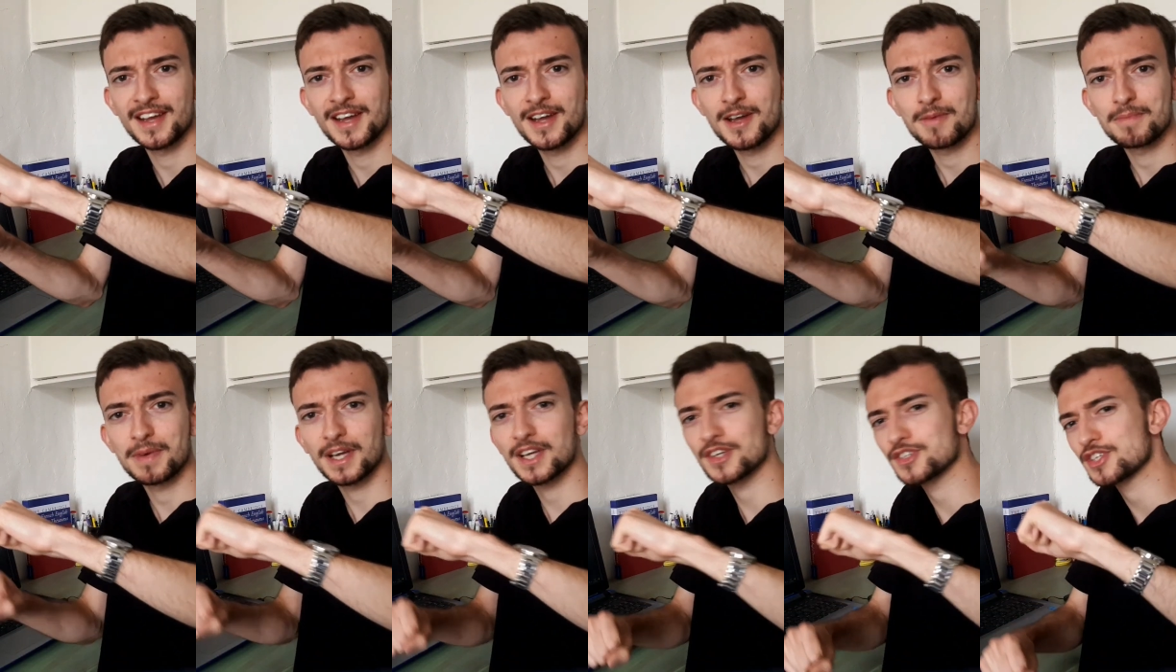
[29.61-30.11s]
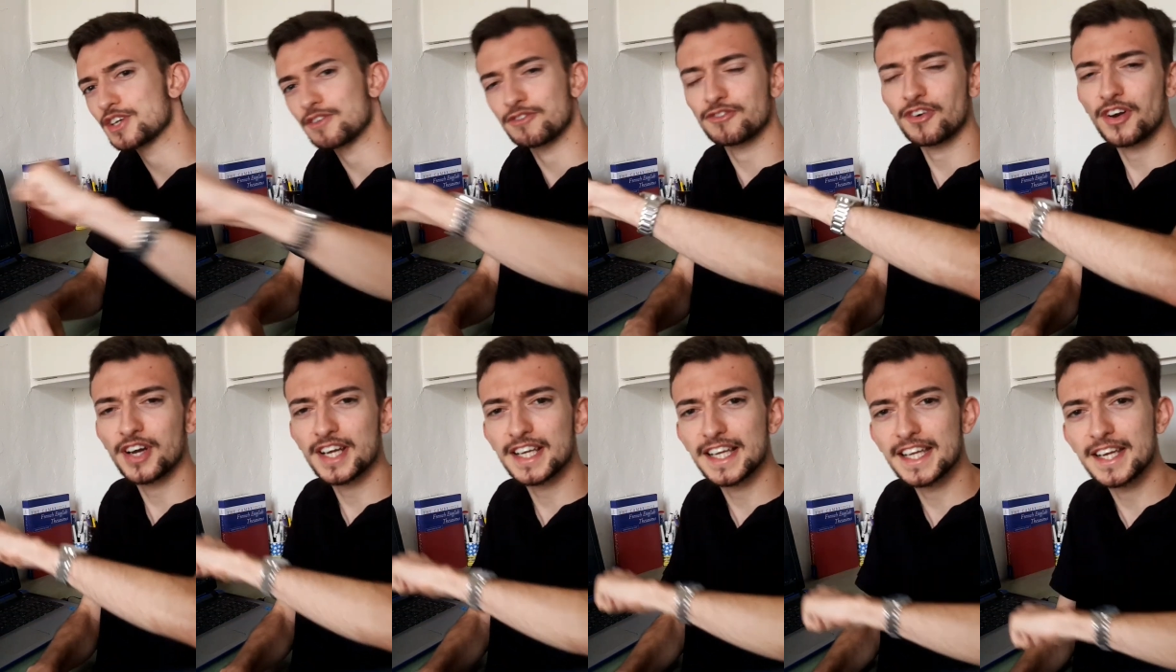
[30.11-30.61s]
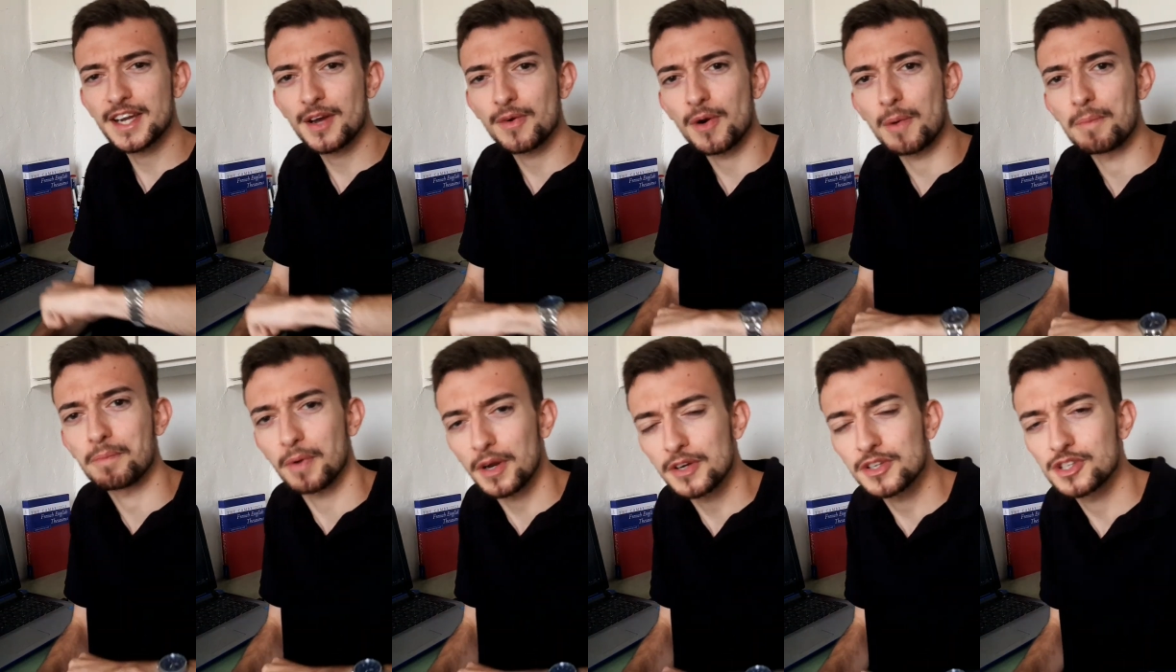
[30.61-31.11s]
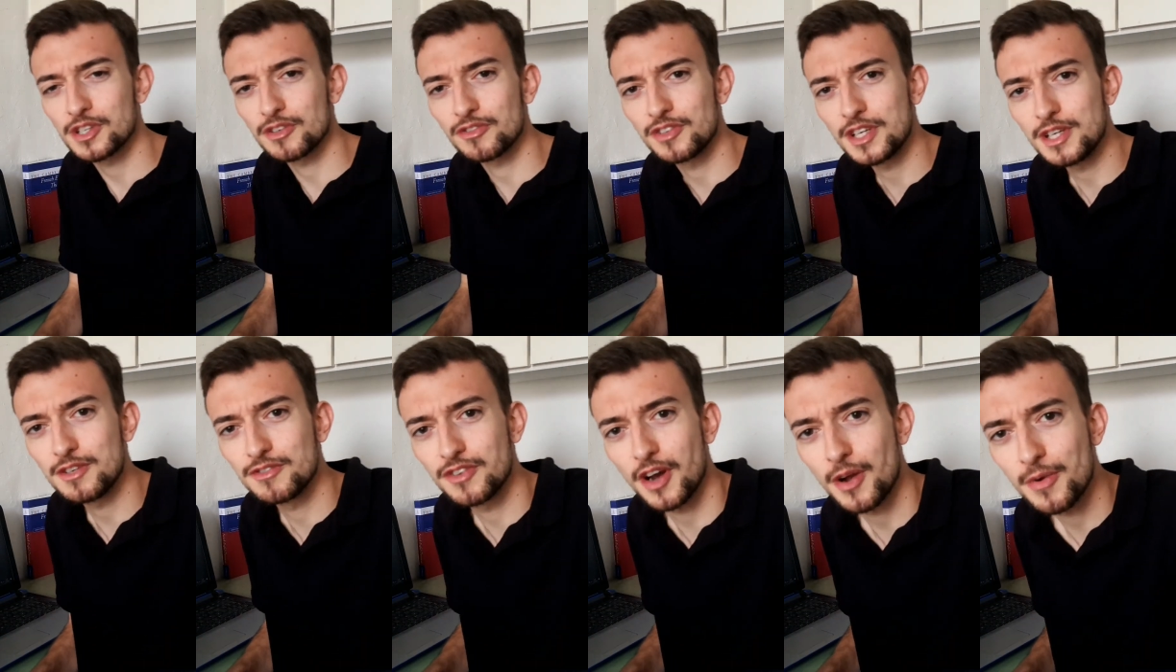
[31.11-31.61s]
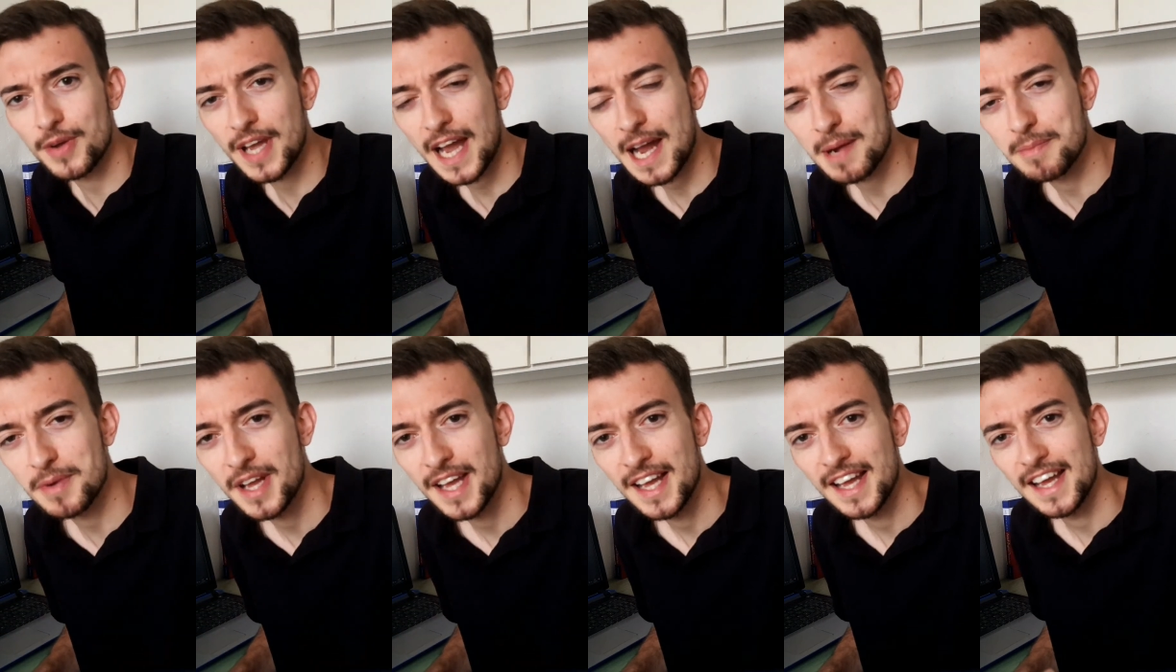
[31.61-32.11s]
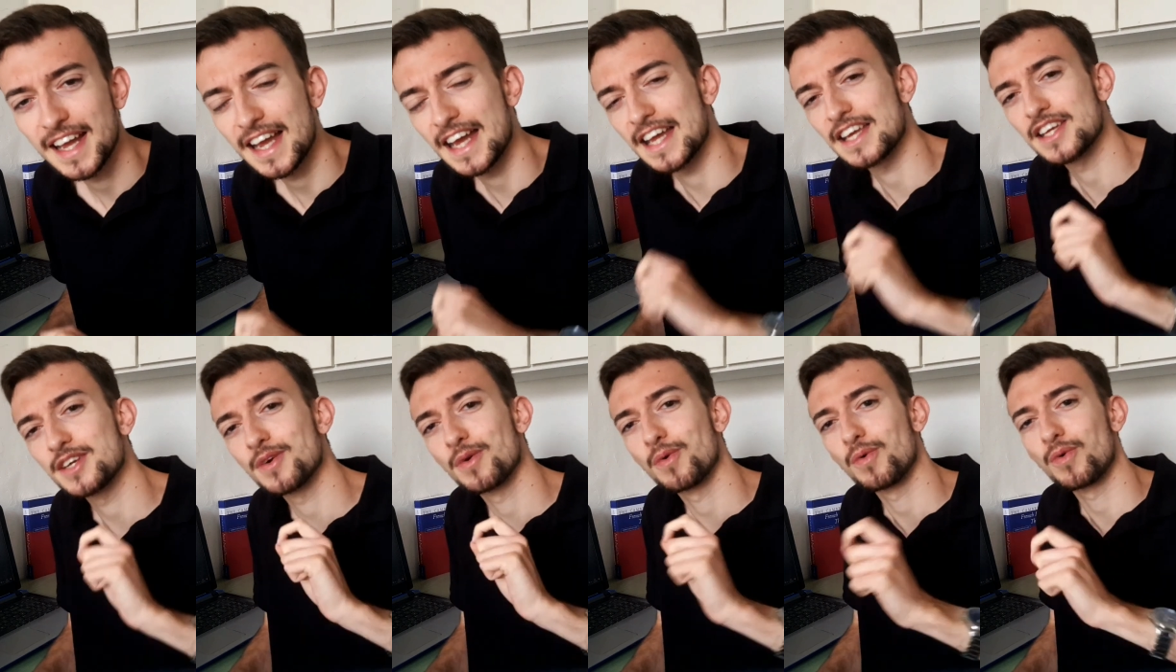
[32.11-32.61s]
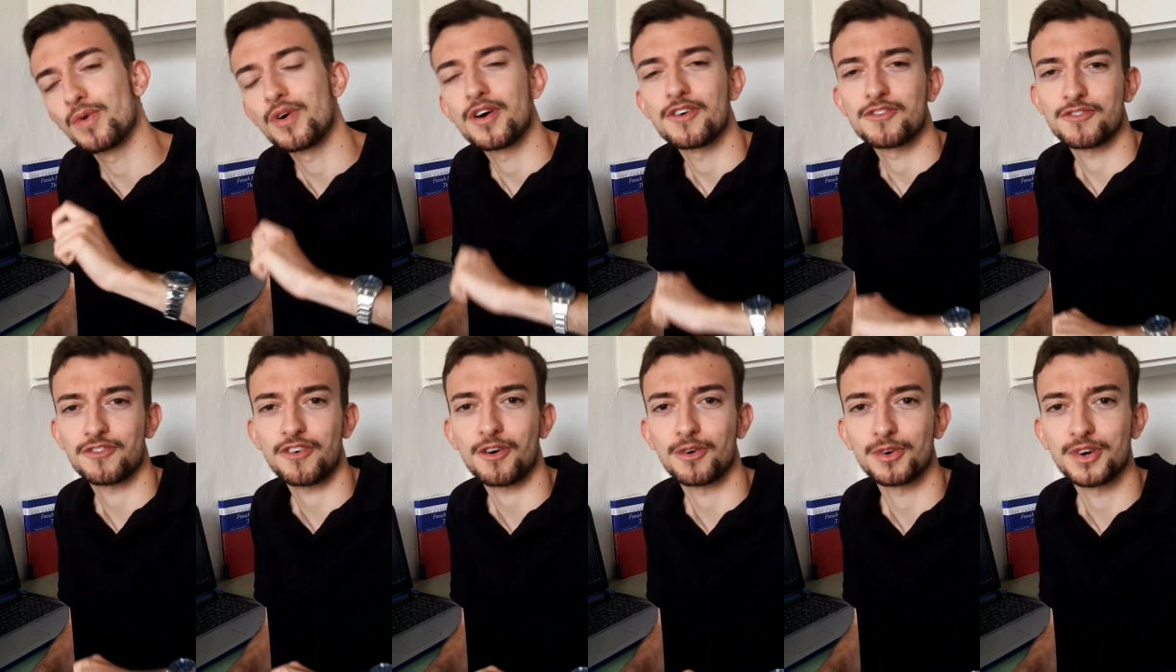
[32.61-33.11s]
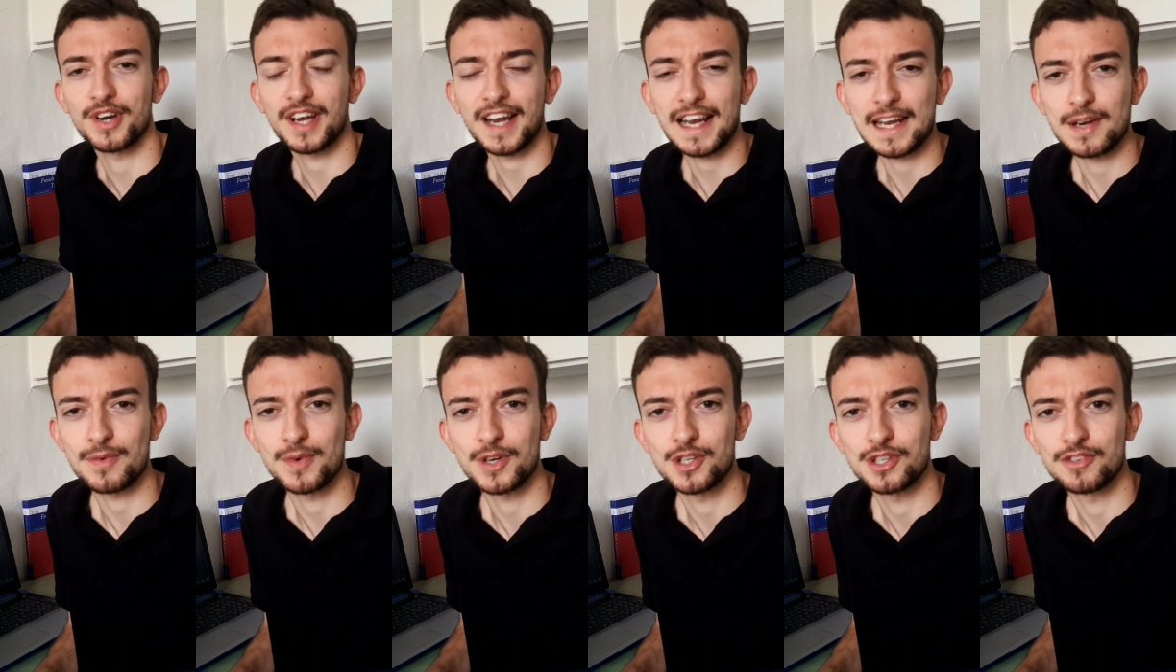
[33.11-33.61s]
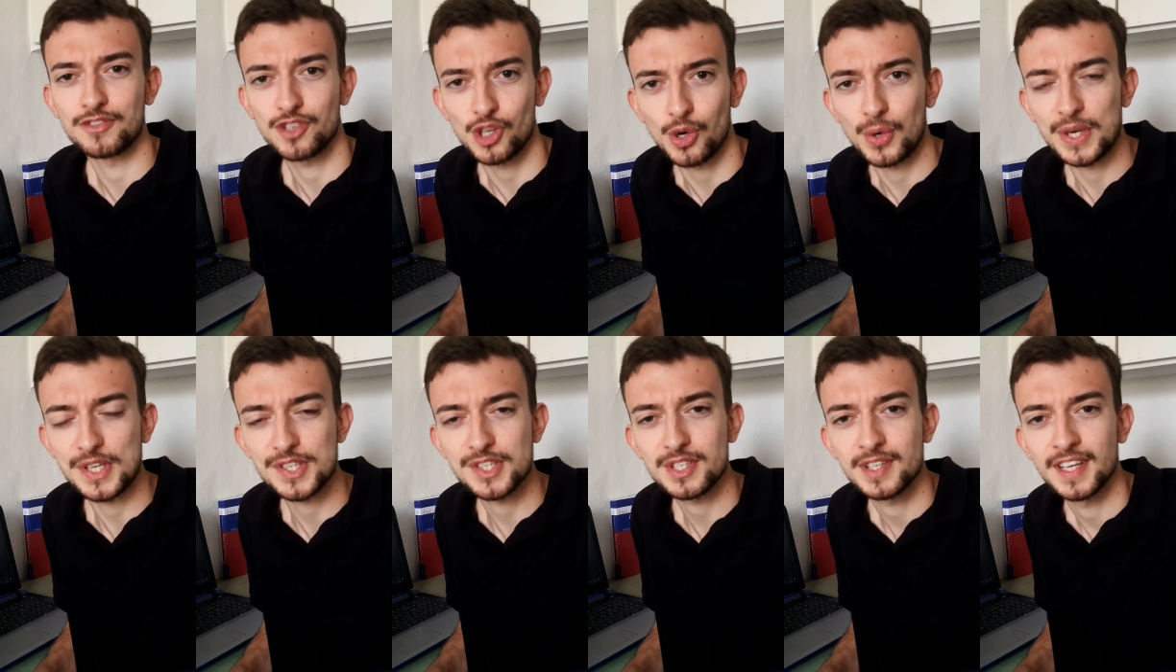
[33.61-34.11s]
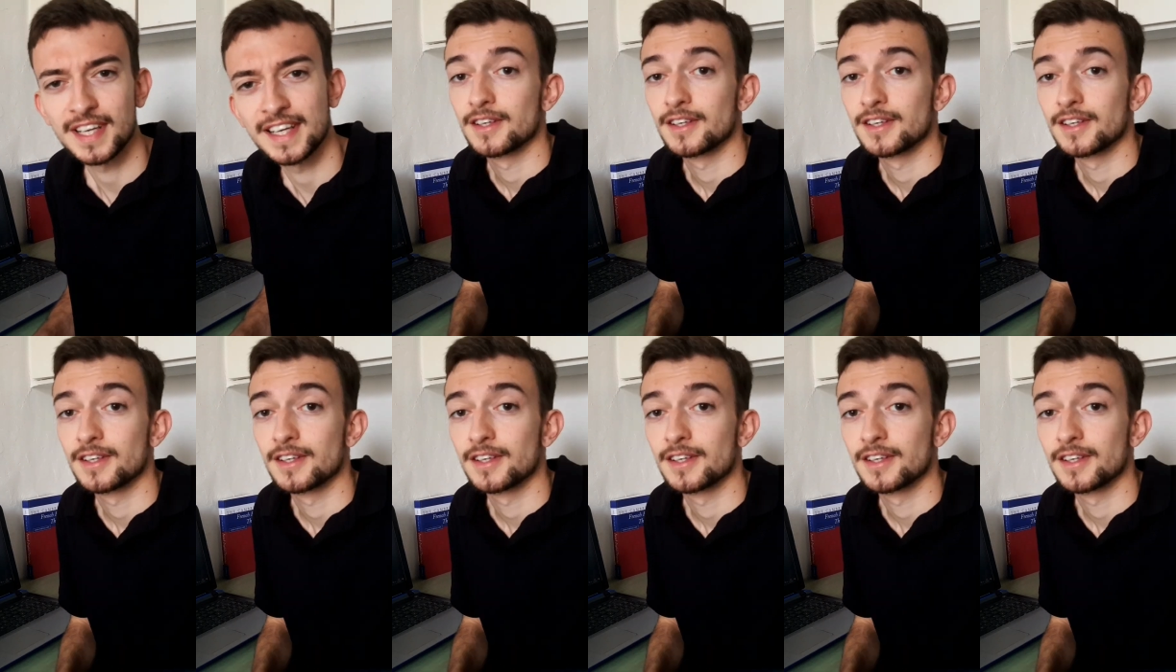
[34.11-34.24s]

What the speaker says: because you finally know a bunch of new vocab in your foreign language of choice.